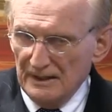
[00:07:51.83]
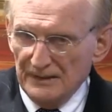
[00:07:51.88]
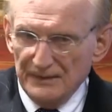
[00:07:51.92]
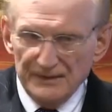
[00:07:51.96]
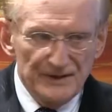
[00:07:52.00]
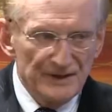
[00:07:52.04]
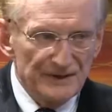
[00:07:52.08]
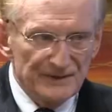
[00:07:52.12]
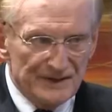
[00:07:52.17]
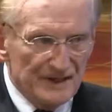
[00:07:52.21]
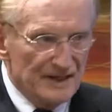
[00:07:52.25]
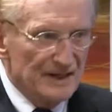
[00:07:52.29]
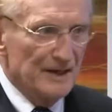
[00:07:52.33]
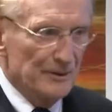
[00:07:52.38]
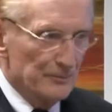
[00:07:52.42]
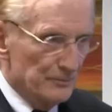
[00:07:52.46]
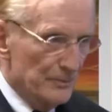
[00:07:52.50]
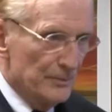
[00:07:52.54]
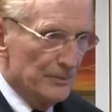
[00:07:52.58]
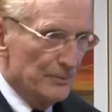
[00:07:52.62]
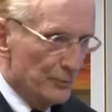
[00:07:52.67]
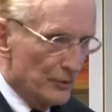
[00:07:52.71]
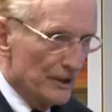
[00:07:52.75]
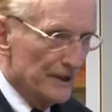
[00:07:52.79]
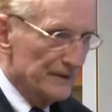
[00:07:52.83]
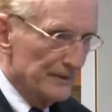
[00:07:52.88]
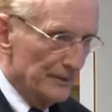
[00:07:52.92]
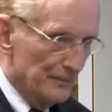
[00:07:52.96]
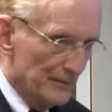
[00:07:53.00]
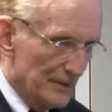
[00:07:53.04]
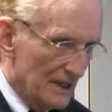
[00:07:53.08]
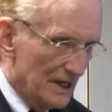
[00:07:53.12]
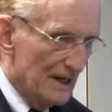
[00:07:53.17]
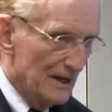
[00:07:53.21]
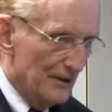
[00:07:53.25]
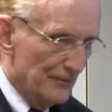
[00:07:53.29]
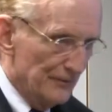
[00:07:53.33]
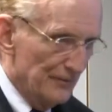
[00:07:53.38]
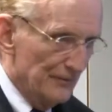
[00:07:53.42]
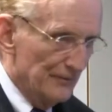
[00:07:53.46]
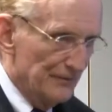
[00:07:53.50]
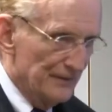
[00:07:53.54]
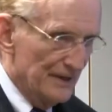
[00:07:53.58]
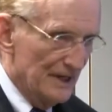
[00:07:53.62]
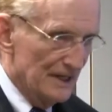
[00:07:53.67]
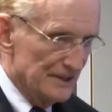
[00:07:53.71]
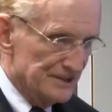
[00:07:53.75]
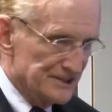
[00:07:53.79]
that they can bring them out
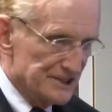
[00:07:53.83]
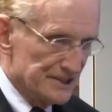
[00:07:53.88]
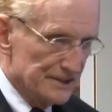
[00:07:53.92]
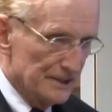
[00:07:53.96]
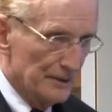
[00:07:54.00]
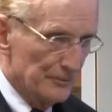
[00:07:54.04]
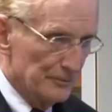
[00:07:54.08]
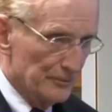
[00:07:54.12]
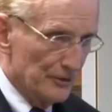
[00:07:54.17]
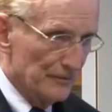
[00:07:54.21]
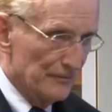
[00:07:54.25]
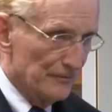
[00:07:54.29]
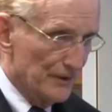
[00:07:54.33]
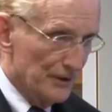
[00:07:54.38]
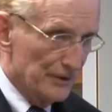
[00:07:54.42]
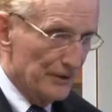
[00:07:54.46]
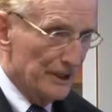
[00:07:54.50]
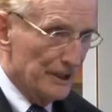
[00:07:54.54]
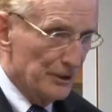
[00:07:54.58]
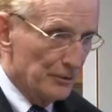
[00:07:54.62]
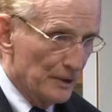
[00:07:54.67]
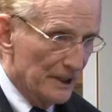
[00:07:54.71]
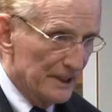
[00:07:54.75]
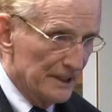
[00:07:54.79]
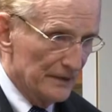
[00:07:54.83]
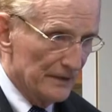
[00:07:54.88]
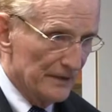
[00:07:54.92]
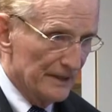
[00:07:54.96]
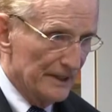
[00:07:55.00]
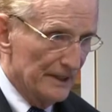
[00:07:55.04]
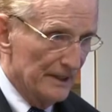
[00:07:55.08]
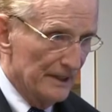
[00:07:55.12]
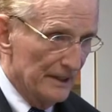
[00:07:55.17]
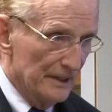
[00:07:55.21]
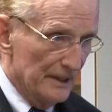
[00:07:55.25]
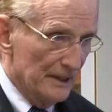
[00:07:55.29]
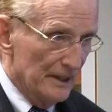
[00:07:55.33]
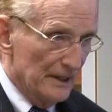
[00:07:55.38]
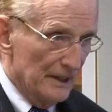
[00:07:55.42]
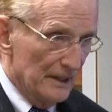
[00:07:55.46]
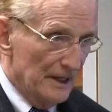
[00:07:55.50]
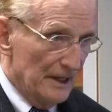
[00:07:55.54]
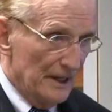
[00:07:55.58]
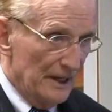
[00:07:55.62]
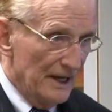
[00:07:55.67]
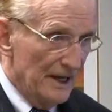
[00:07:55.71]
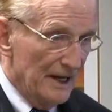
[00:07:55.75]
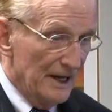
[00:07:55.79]
of that slumber very quickly.
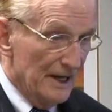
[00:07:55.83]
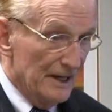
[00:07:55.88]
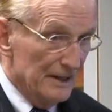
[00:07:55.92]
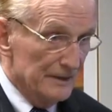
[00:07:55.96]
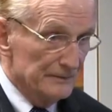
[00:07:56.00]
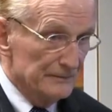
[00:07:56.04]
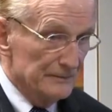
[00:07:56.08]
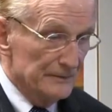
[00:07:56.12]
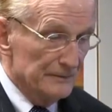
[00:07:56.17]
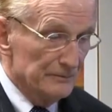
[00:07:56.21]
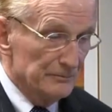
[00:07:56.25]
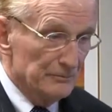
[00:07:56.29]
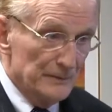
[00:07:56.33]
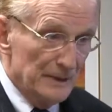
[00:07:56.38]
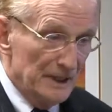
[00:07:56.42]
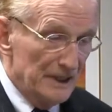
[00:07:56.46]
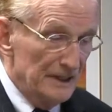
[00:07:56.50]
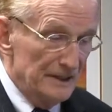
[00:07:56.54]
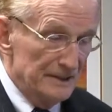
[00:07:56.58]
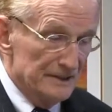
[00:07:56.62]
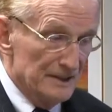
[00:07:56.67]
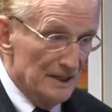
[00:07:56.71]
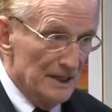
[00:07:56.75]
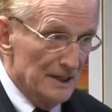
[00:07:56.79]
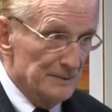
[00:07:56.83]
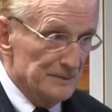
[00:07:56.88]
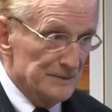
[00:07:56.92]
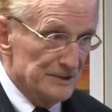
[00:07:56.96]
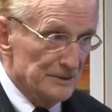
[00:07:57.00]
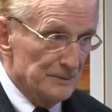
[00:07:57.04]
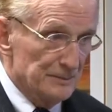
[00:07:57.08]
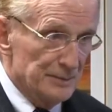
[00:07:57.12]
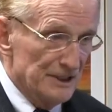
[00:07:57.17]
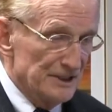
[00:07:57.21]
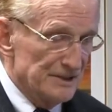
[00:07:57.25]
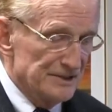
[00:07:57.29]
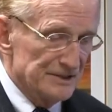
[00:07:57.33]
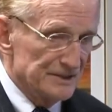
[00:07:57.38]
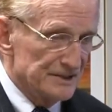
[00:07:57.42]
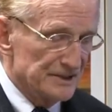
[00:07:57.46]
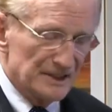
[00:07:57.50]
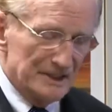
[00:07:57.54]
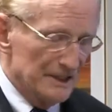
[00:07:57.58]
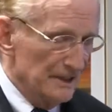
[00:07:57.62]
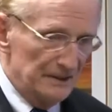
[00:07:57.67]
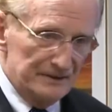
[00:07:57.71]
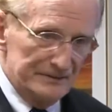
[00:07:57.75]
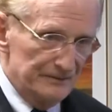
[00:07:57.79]
And many times the patients
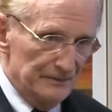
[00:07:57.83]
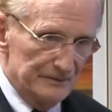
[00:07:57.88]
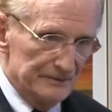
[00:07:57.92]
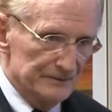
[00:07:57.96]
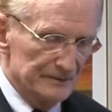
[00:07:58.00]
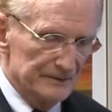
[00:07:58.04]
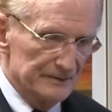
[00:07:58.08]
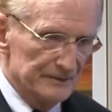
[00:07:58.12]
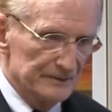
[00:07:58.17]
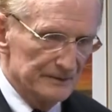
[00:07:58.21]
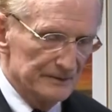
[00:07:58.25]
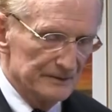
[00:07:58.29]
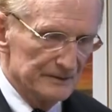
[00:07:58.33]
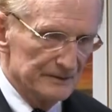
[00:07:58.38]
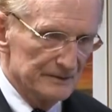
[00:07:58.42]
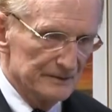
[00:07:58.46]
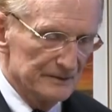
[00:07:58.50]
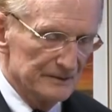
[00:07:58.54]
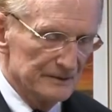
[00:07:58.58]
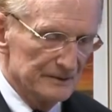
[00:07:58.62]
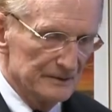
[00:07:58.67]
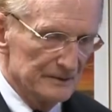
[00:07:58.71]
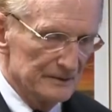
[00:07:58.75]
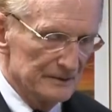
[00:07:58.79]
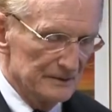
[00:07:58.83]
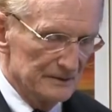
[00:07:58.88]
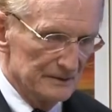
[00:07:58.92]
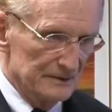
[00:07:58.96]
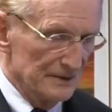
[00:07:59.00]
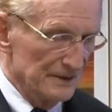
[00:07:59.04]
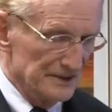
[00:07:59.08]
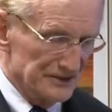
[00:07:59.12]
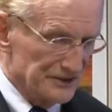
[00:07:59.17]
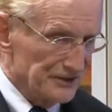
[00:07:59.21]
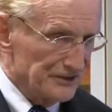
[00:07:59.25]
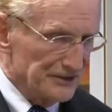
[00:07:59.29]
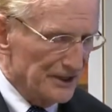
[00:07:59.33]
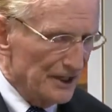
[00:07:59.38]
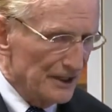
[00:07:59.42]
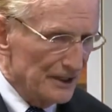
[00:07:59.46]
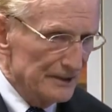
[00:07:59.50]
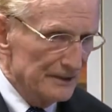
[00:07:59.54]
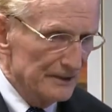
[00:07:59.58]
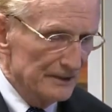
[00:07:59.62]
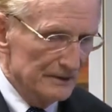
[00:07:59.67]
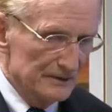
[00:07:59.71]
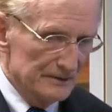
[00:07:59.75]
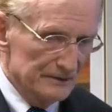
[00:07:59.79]
say, is it
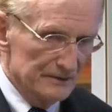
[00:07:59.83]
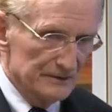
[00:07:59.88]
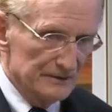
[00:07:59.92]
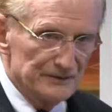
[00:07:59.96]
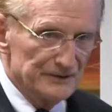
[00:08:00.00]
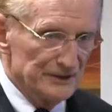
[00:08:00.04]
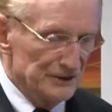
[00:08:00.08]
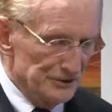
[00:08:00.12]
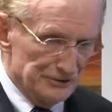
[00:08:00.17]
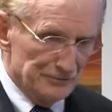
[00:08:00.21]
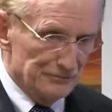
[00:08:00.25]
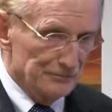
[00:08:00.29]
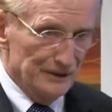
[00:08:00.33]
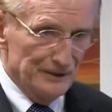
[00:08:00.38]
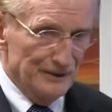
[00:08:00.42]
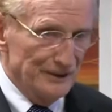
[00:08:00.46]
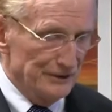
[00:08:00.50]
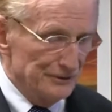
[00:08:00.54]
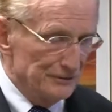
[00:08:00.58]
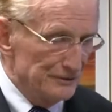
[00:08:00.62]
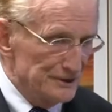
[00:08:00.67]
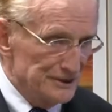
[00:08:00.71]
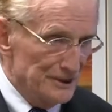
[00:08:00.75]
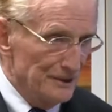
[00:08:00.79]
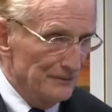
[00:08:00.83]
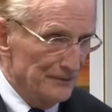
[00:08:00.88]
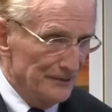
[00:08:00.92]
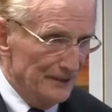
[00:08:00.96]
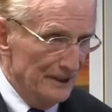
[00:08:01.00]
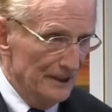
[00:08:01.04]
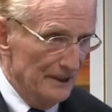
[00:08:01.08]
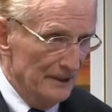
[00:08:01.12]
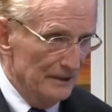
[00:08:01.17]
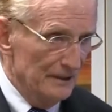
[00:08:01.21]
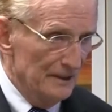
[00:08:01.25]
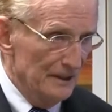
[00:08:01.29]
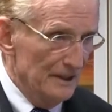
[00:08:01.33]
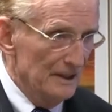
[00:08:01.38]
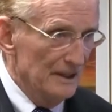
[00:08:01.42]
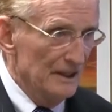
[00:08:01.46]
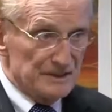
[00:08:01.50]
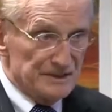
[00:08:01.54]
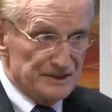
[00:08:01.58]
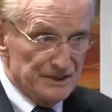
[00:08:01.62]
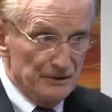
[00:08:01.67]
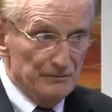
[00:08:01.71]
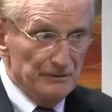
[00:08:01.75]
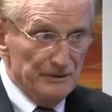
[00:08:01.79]
done? Did you really do something?
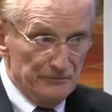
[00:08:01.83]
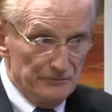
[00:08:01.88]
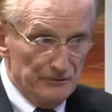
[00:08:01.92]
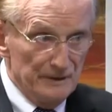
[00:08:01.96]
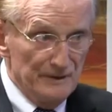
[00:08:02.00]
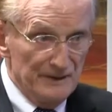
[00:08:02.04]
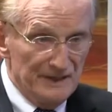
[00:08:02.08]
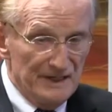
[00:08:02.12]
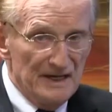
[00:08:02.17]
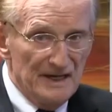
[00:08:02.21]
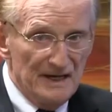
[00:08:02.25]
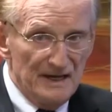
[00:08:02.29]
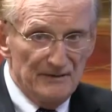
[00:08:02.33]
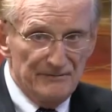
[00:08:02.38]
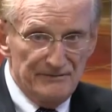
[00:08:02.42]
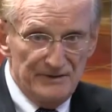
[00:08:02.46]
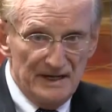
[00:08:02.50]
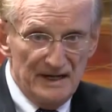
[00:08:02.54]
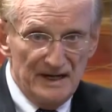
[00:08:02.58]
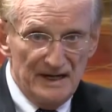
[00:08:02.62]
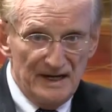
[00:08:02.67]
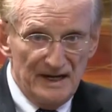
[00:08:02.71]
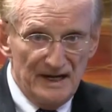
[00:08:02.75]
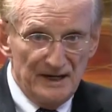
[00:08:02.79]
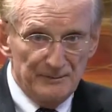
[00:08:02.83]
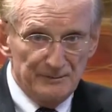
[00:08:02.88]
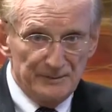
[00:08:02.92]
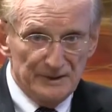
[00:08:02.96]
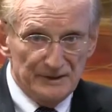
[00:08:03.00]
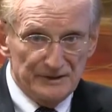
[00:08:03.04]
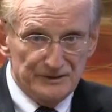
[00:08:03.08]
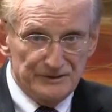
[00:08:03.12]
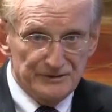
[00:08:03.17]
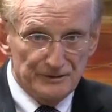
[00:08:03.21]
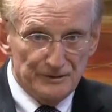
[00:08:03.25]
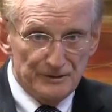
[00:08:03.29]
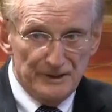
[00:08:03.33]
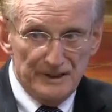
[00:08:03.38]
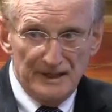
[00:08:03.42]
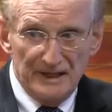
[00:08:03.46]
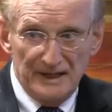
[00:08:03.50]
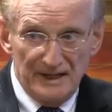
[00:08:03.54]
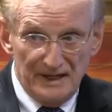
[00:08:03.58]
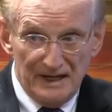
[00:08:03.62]
So we really have ambulatory